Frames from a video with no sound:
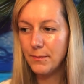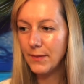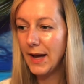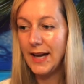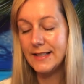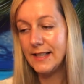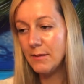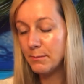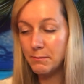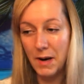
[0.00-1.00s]

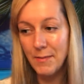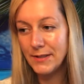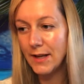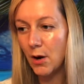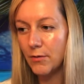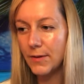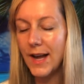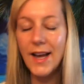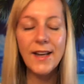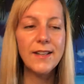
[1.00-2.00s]
18 by myself,
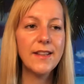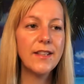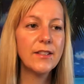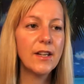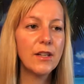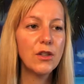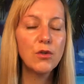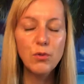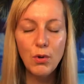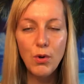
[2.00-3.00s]
and this
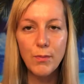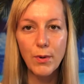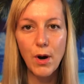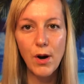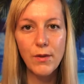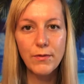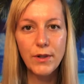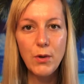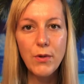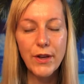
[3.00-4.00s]
group of
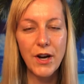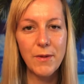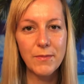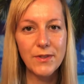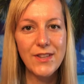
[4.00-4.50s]
youth comes.